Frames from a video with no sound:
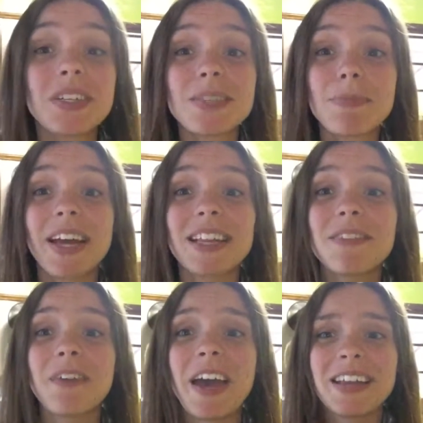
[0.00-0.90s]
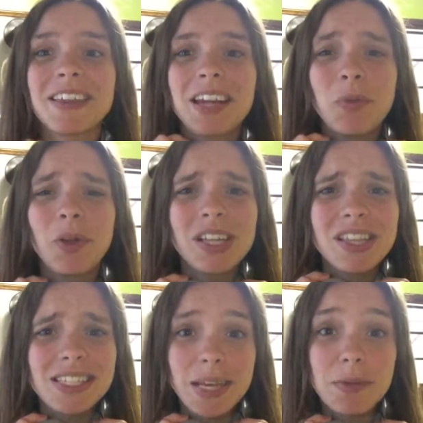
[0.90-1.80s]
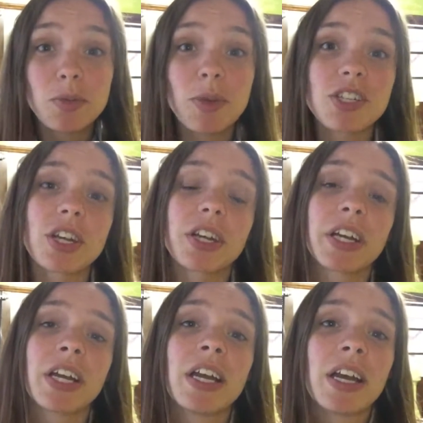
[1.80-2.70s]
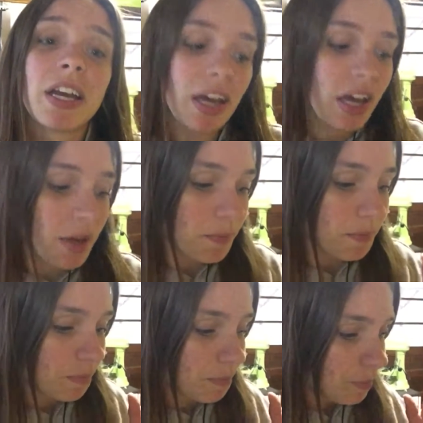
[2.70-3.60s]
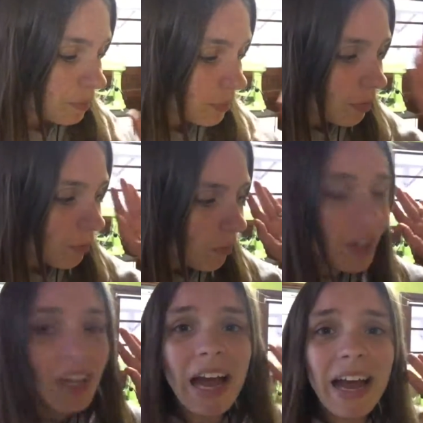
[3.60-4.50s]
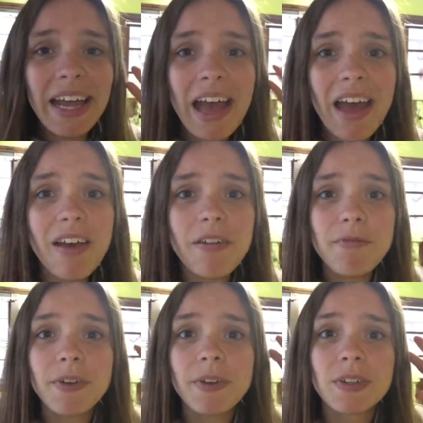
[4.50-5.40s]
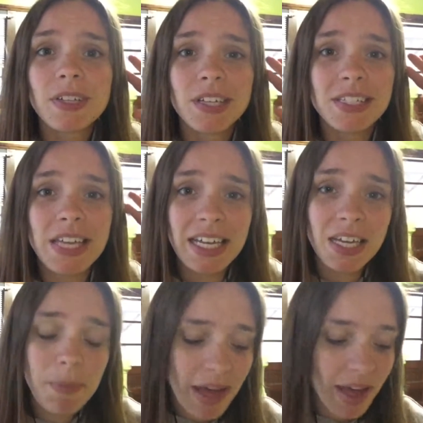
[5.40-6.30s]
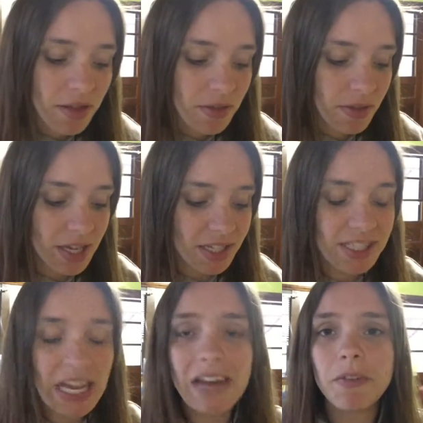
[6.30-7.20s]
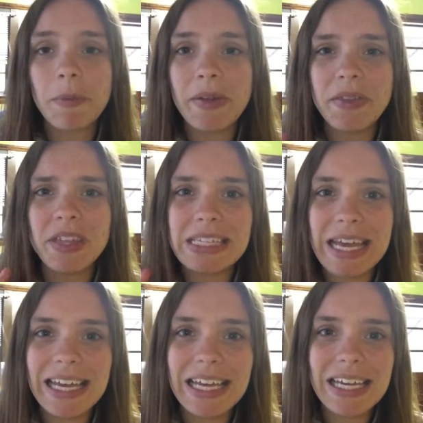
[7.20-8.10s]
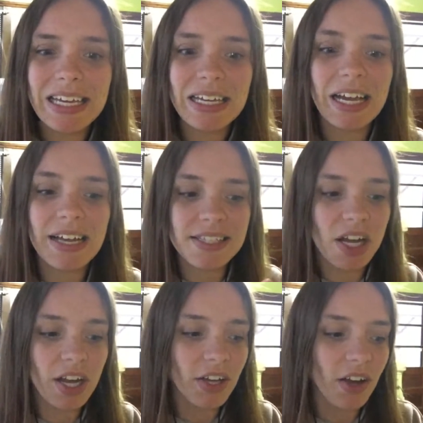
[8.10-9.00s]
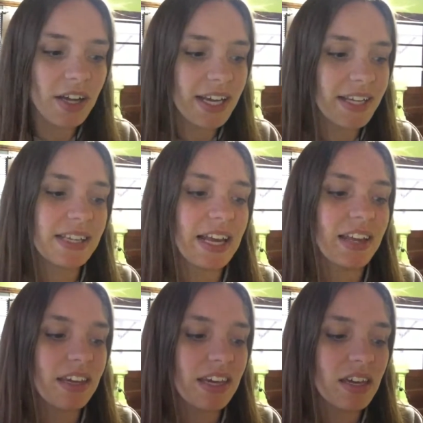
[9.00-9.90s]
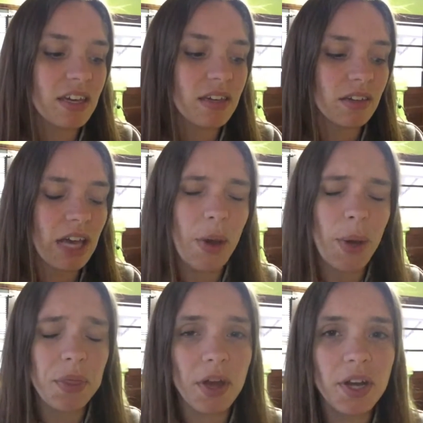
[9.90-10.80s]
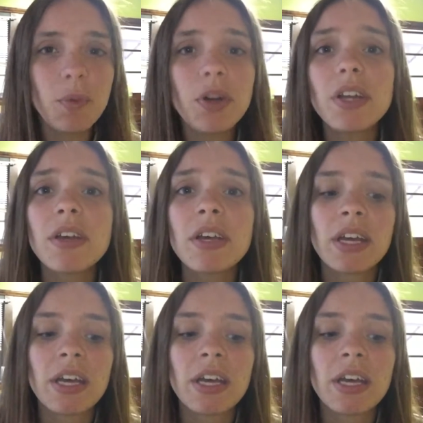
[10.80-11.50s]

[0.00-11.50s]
despite the fact that I'm wearing the same sweatshirt, I have taken a bath and stuff, but the day has not gone exactly how I thought it would.